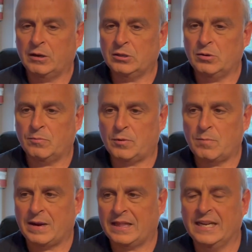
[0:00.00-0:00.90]
You
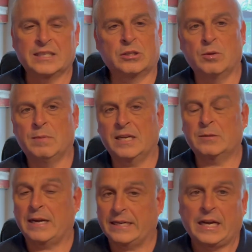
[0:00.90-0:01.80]
might think it's too much.
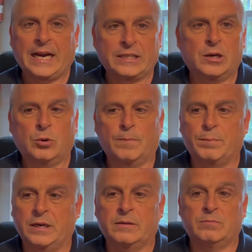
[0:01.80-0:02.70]
I don't,
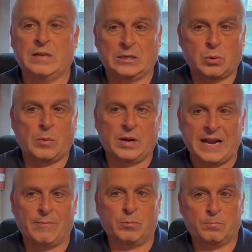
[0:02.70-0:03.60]
but that's why we
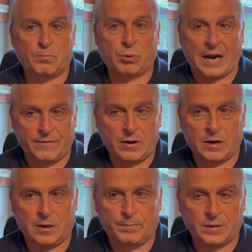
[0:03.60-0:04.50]
have
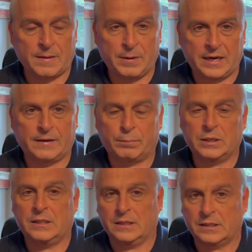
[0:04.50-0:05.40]
competitive
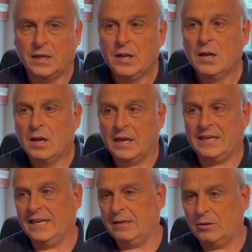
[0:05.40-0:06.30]
prisons.
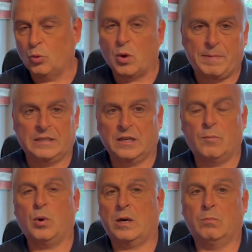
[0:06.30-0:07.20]
Again, there will be
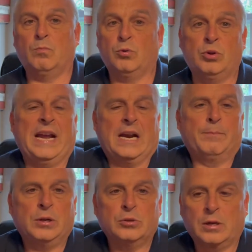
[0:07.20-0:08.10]
some where you can't
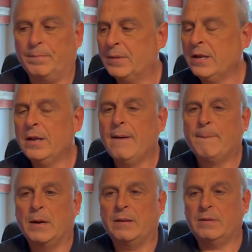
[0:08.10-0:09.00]
abuse them.
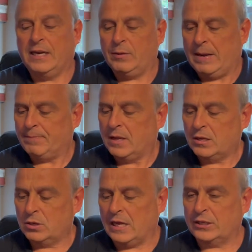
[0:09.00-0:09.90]
But anyway,
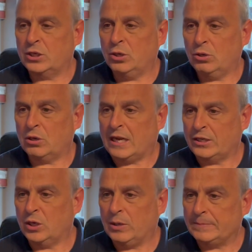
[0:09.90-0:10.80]
there's a lot
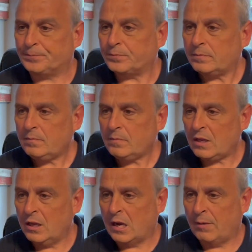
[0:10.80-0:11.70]
to it.
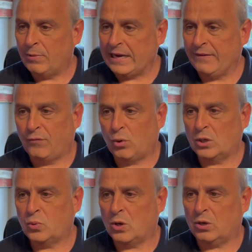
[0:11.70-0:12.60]
Rating
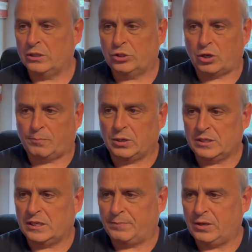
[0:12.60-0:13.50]
floors will ensure
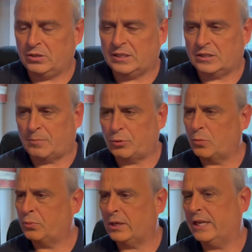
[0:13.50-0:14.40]
prison abuse is
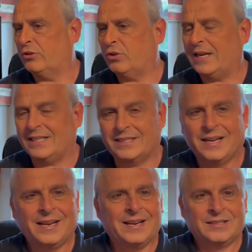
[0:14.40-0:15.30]
appropriately addressed.
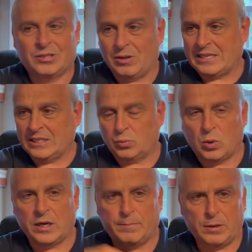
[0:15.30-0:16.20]
So that's just
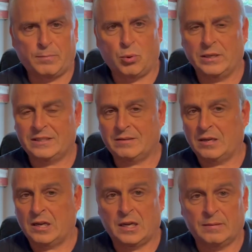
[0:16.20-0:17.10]
one of the bullet points.
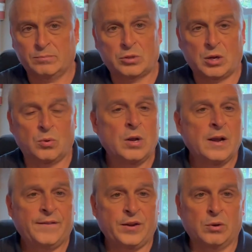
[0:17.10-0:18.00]
So
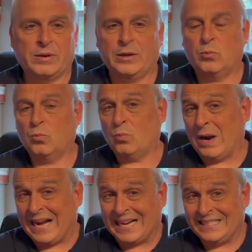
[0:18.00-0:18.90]
if you don't like the
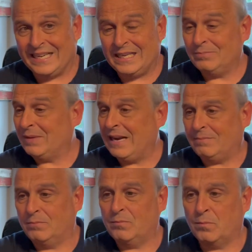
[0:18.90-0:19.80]
way I said it,
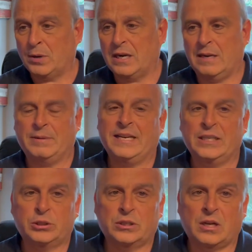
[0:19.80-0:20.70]
hey, put
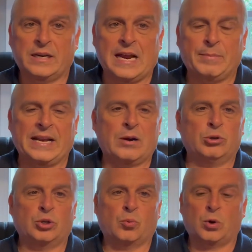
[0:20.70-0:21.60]
limitations on how many
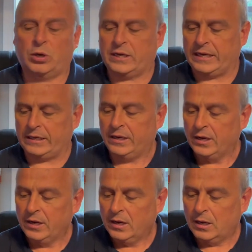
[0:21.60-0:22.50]
hours you're working.
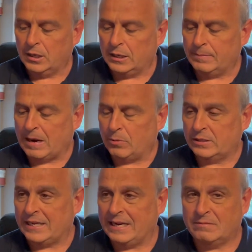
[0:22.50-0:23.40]
I
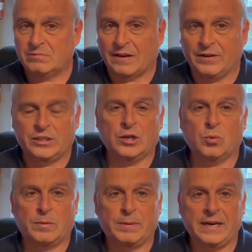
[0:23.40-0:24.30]
would say 72
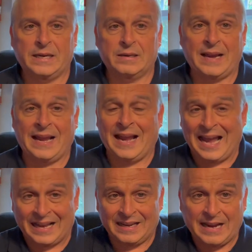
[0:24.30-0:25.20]
would be
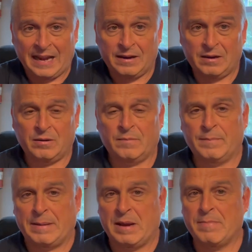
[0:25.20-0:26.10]
at
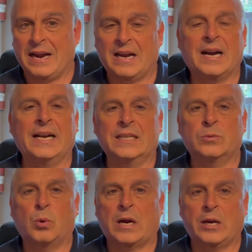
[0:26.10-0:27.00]
maybe my highest,
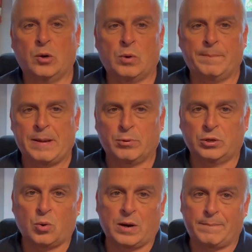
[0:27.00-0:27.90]
where I don't want people
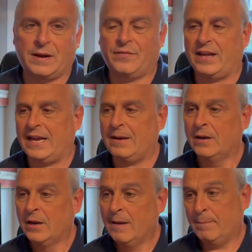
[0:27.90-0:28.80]
going above that.
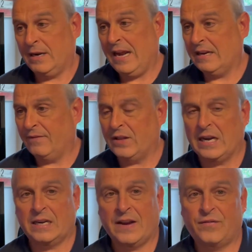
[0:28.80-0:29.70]
But hey, if
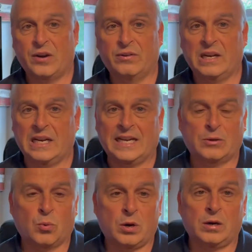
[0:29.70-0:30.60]
they really like
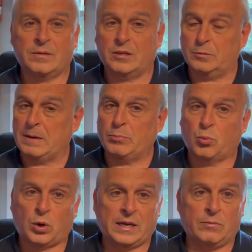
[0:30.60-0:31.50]
to work, there's people
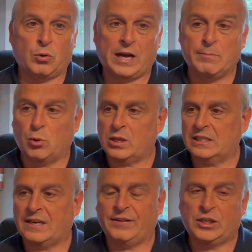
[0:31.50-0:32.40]
working way more than
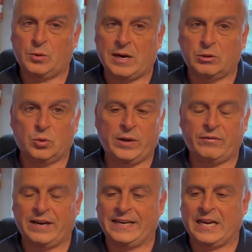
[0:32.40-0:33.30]
72 hours a week
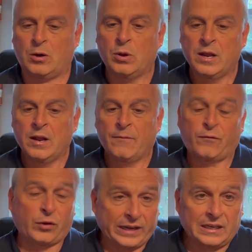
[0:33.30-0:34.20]
right now,
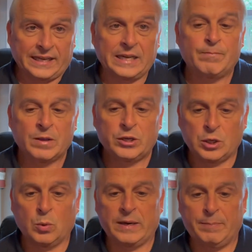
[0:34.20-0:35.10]
freely
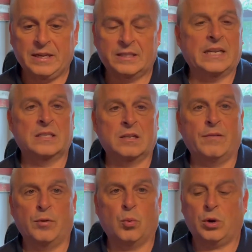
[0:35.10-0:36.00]
doing it because they just
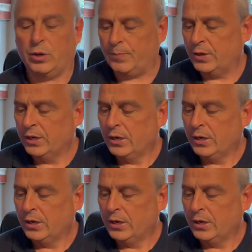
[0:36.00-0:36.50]
love to work.